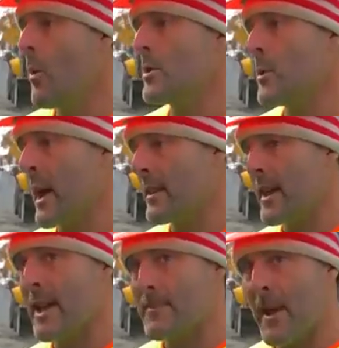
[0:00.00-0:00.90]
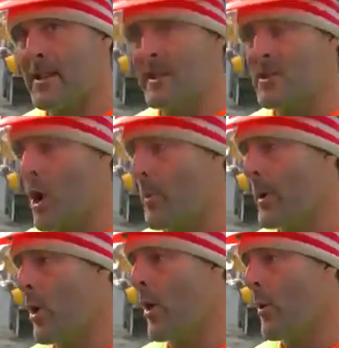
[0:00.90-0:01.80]
Once we got the catch basins
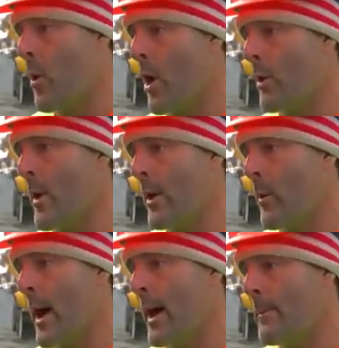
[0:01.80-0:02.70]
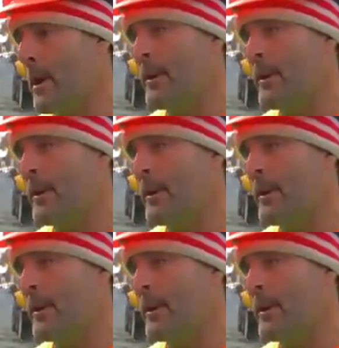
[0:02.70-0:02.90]
open, all the water went away.